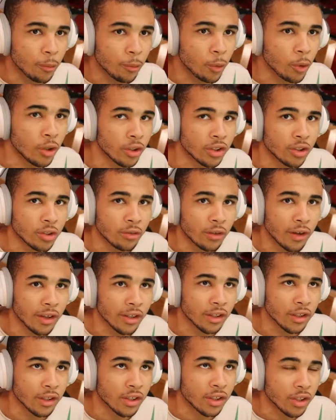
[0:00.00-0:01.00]
we're
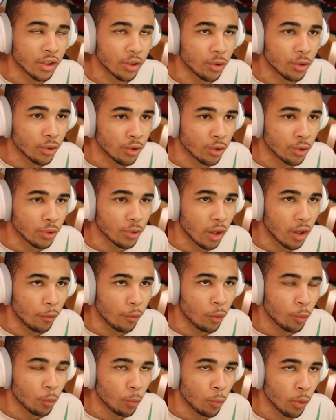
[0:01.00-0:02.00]
select the character that
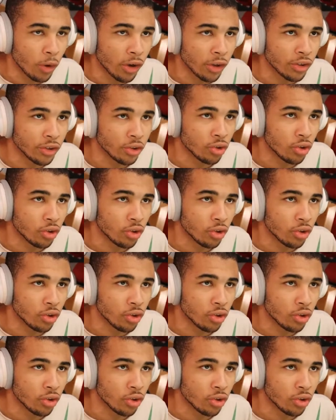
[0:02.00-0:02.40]
we want.